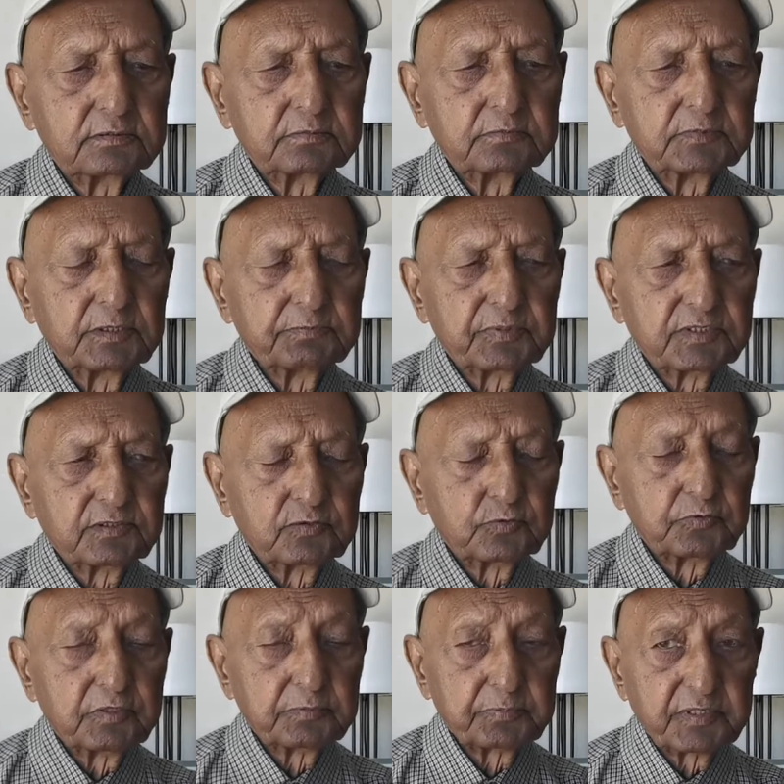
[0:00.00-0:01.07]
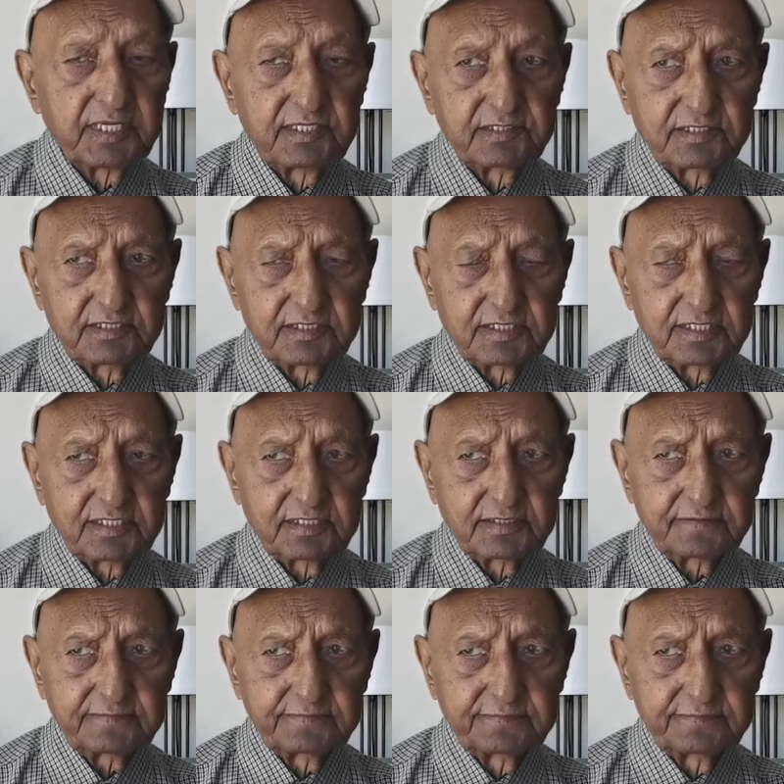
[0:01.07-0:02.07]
members who were present there